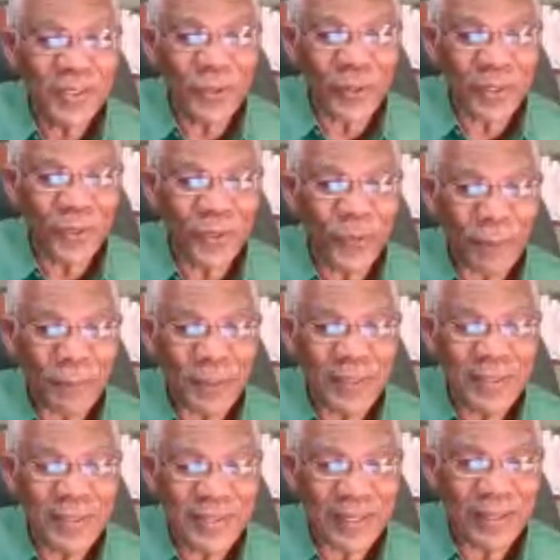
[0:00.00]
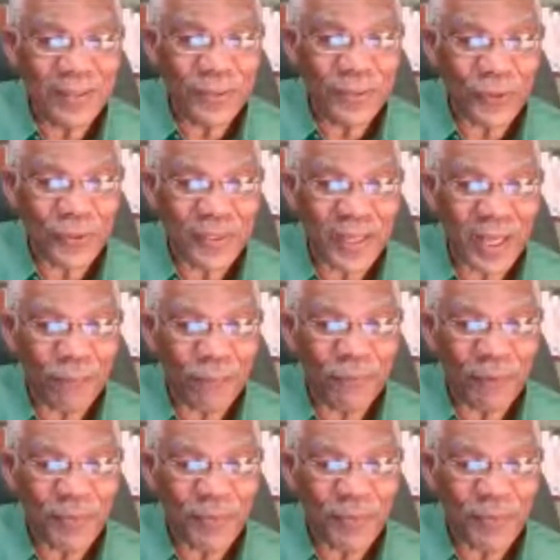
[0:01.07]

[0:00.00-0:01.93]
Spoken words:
took the weapons and took the help from